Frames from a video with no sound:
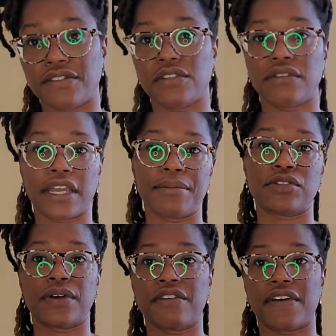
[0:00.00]
like, I mean,
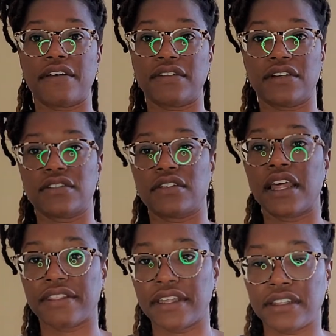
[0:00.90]
25 lira is
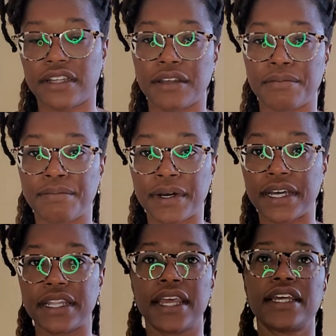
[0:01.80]
nothing, like,
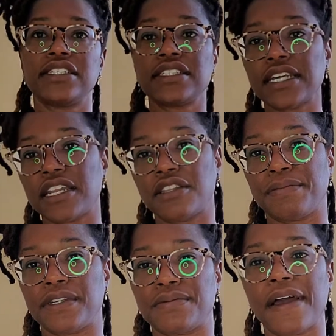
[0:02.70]
but just out of the principle.